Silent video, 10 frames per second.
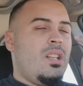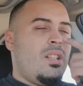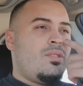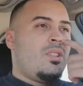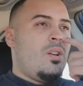
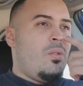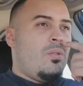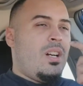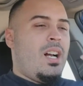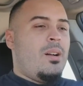
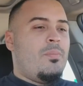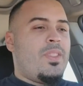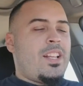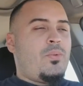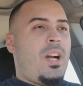So
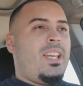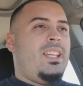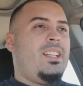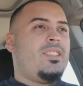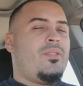that's why he
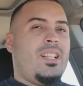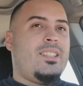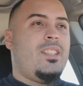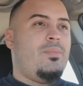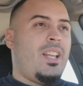doesn't really
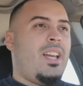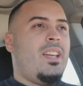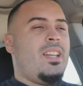see play.